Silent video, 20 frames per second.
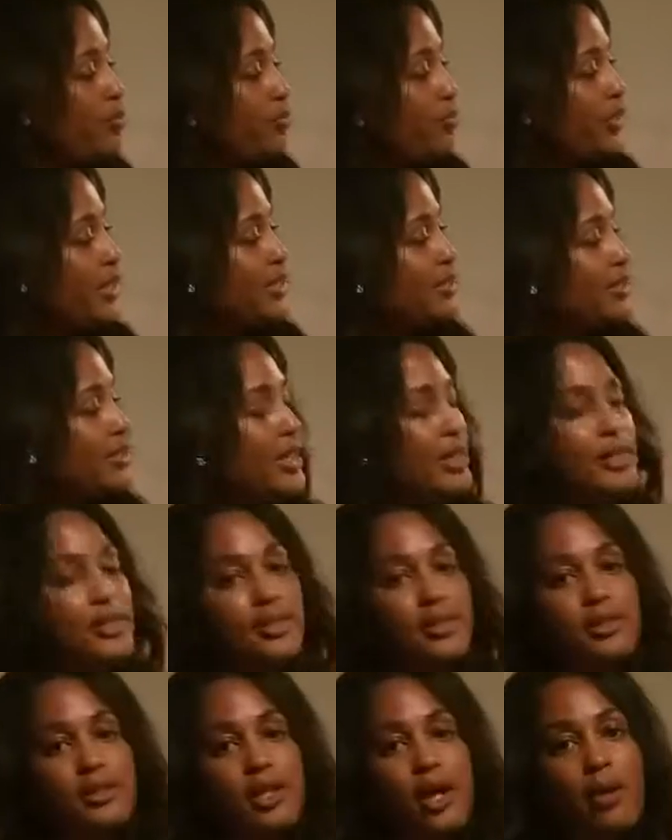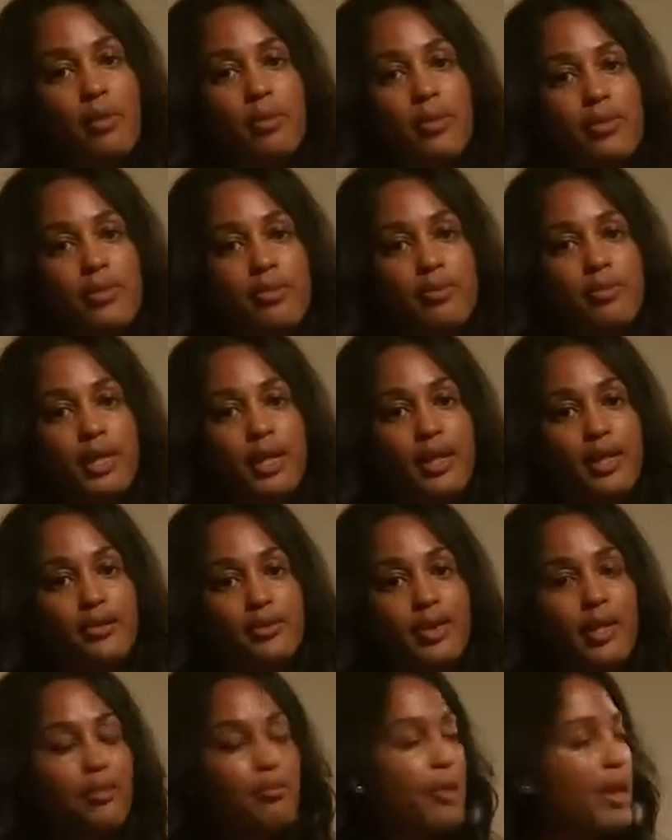this needed to stop with me
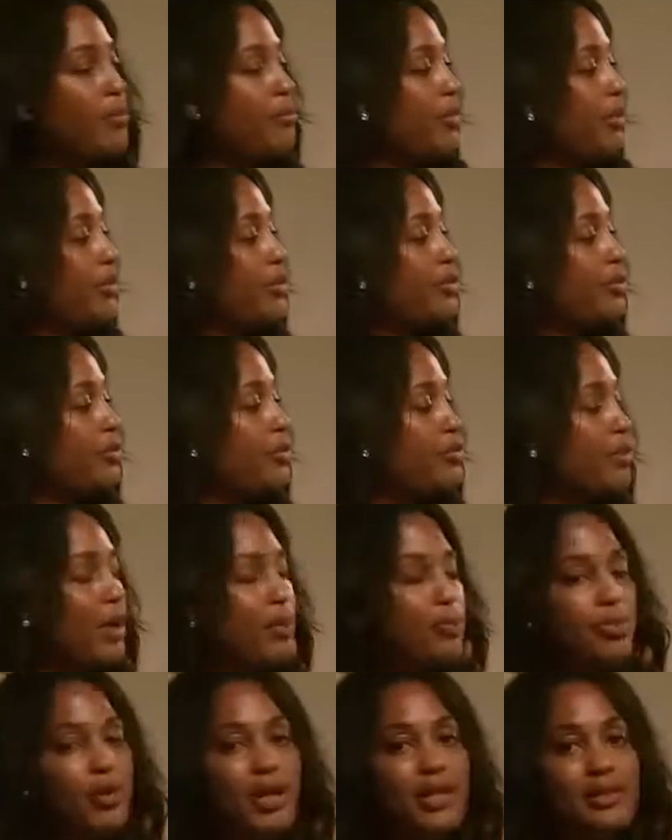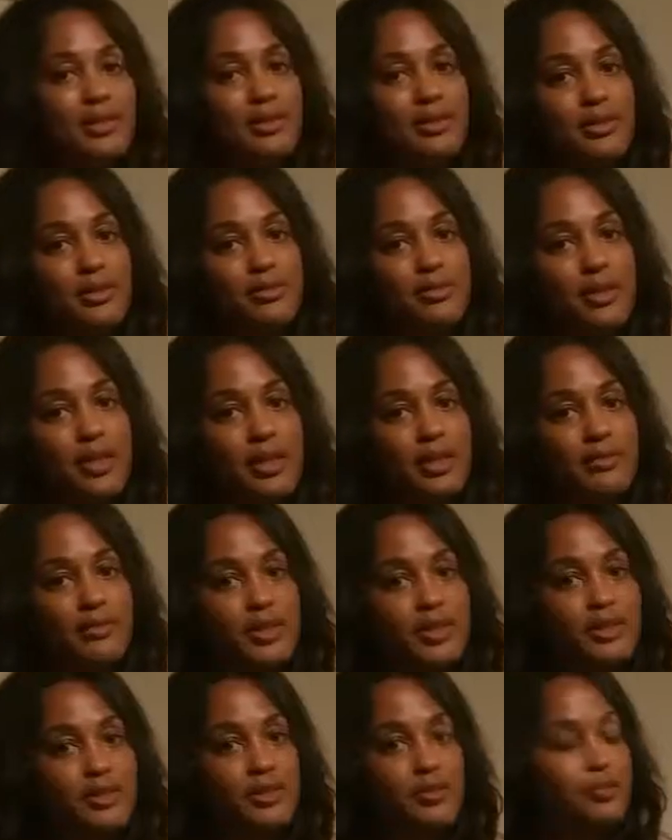and my mother through my process of
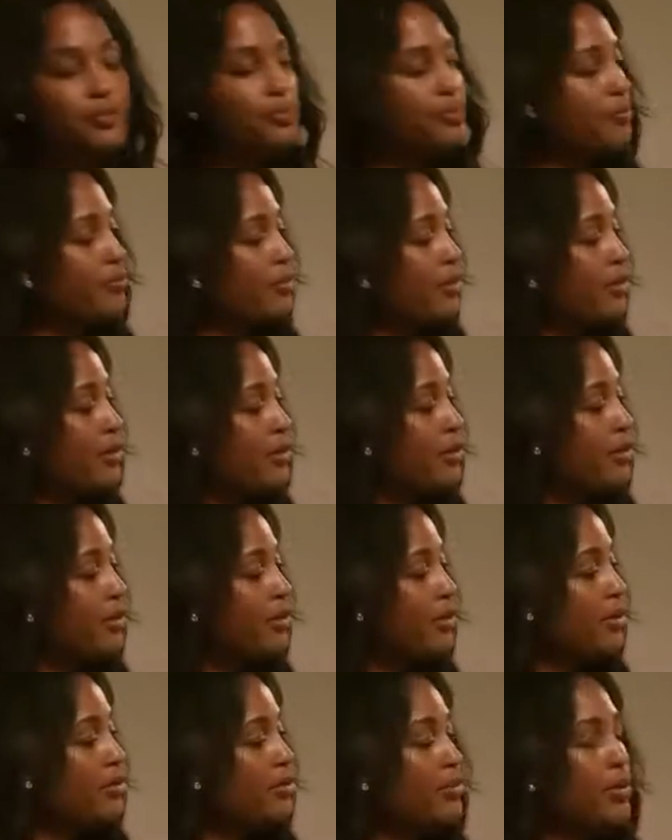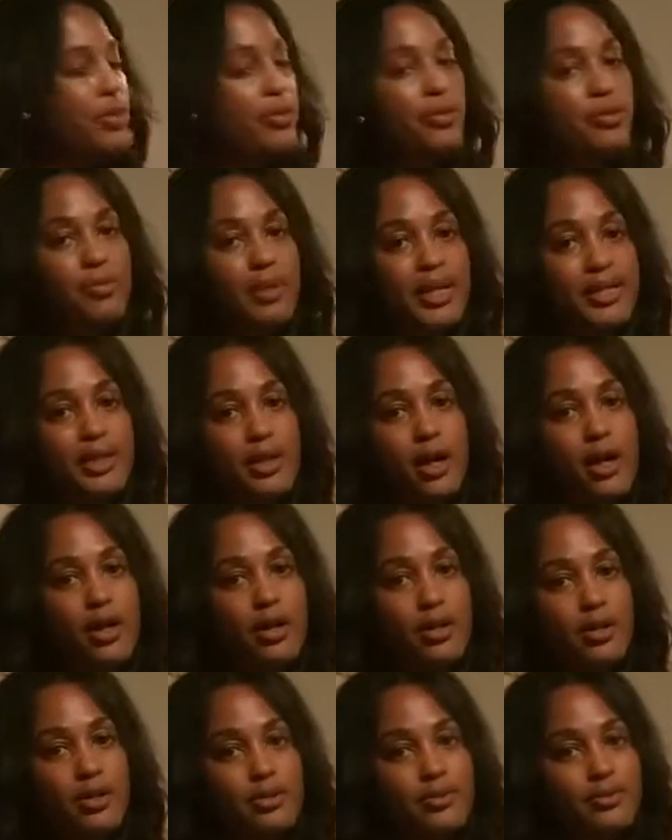forgiveness, but through my
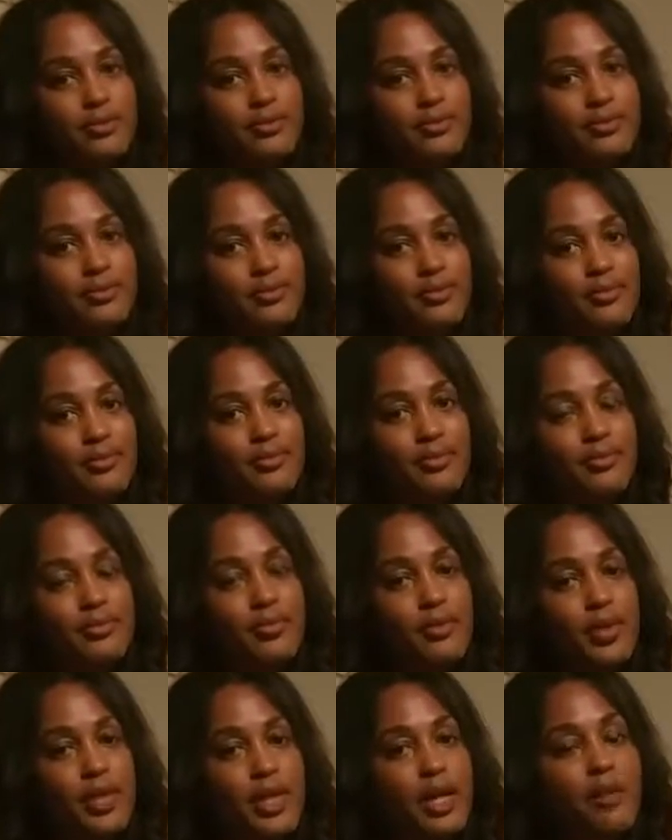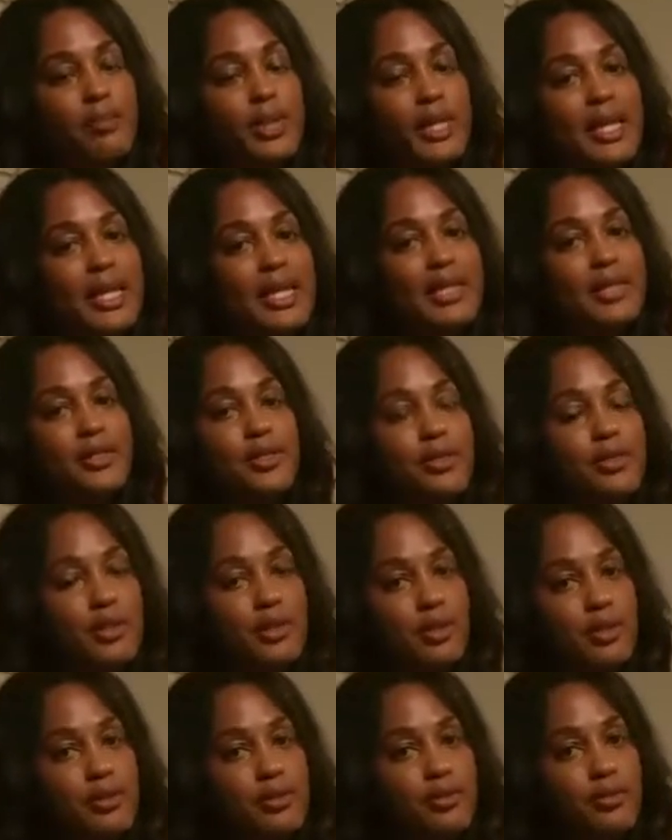daughter coming into
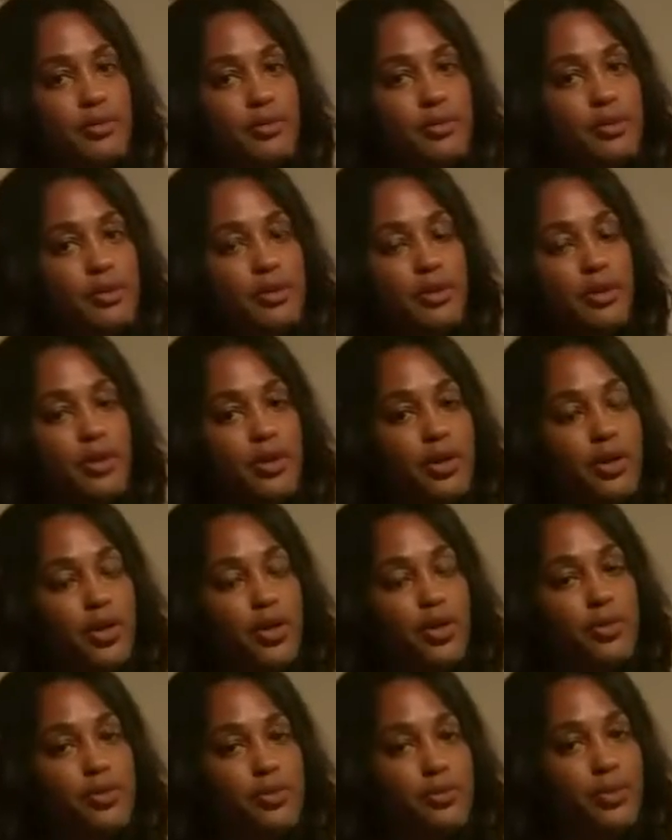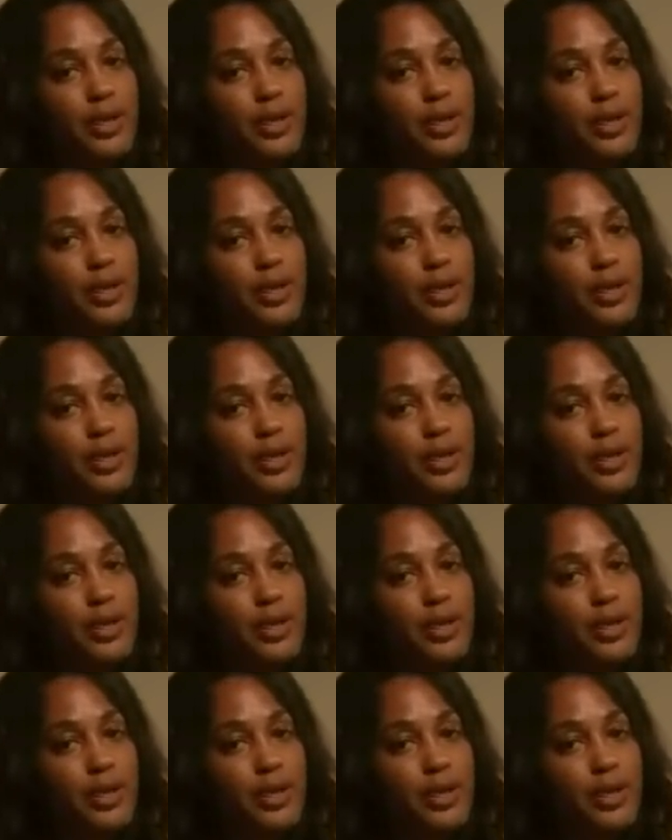the earth